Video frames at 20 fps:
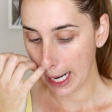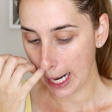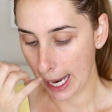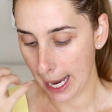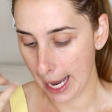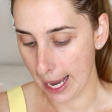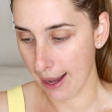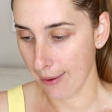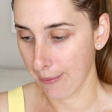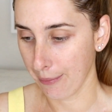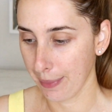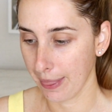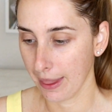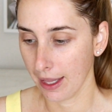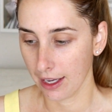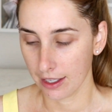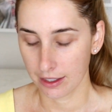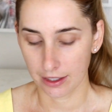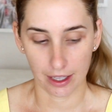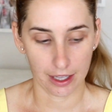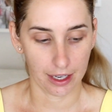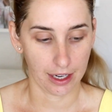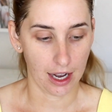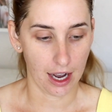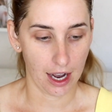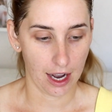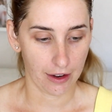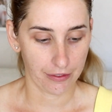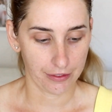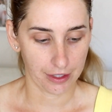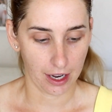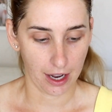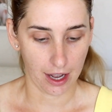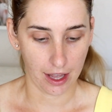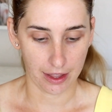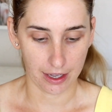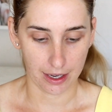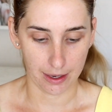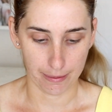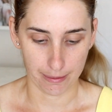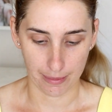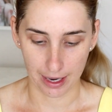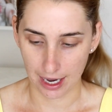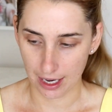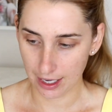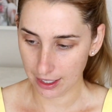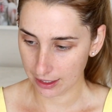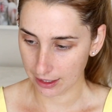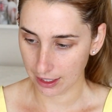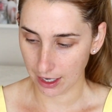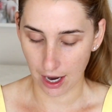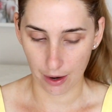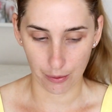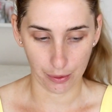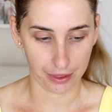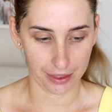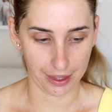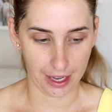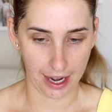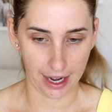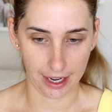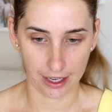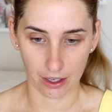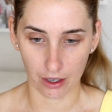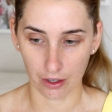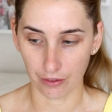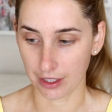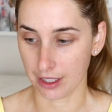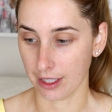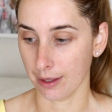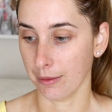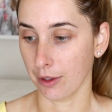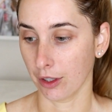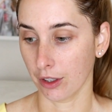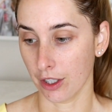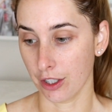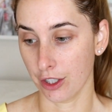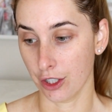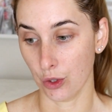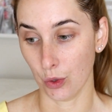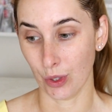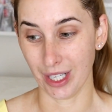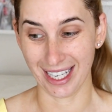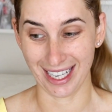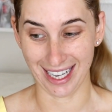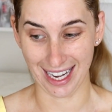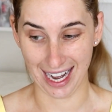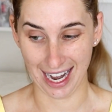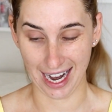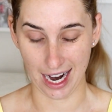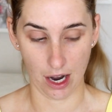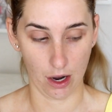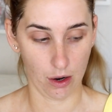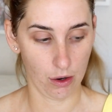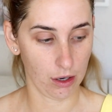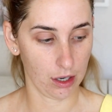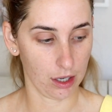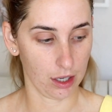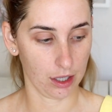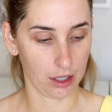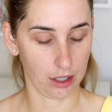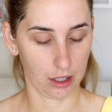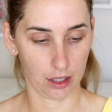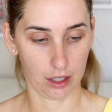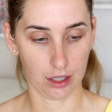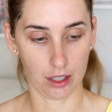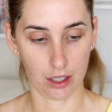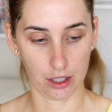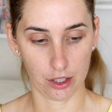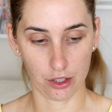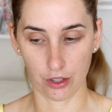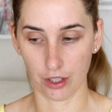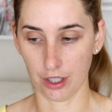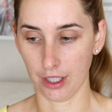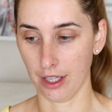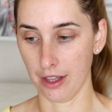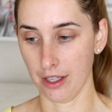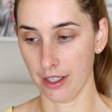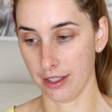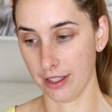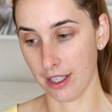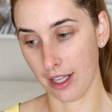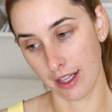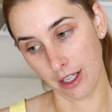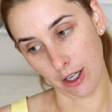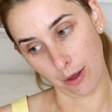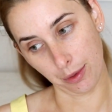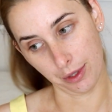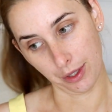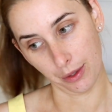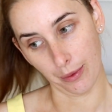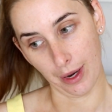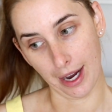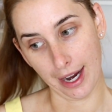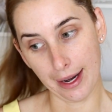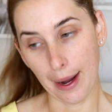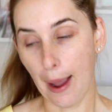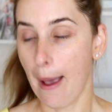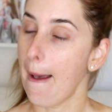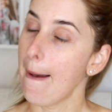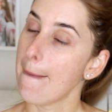So then after the mask, I would then, obviously I'm not going to do it now, I should have done this the opposite way,